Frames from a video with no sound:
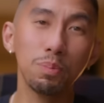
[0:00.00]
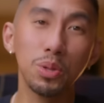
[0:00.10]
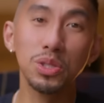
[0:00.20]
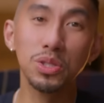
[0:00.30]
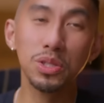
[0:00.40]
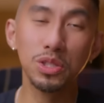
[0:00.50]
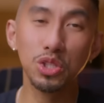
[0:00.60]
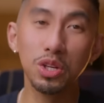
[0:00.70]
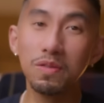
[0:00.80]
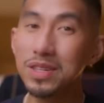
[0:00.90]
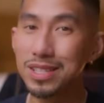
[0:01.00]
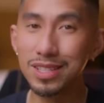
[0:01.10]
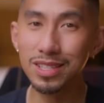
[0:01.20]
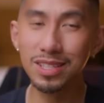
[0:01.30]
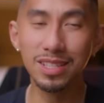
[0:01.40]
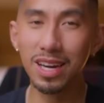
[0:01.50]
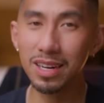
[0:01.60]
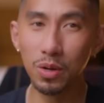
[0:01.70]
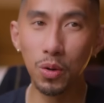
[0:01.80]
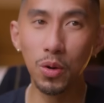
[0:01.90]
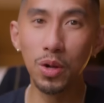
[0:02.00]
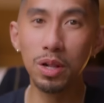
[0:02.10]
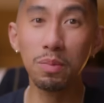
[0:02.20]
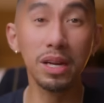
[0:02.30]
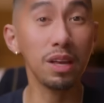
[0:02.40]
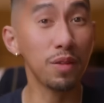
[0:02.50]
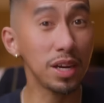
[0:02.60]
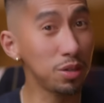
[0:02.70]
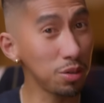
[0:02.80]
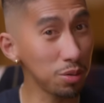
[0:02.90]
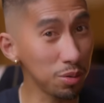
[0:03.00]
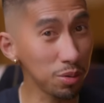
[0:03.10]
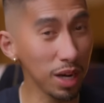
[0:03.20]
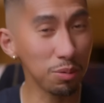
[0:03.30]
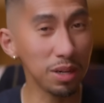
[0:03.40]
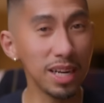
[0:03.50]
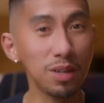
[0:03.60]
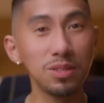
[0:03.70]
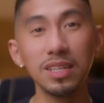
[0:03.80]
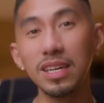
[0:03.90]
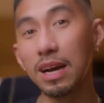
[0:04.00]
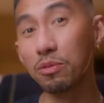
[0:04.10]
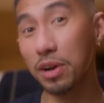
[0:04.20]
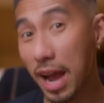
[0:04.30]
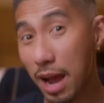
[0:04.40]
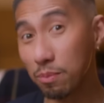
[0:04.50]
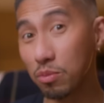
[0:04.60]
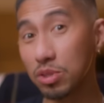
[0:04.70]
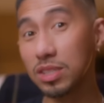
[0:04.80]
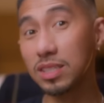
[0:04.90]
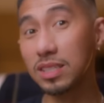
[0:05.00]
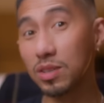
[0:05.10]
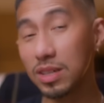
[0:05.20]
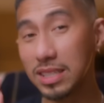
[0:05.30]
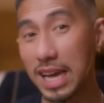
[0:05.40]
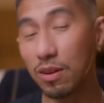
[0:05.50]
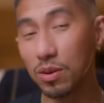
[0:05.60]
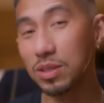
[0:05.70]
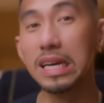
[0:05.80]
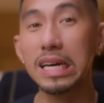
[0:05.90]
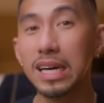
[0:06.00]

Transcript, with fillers: personal services, not at all. But if I do, I will announce it in our app, which is you can download.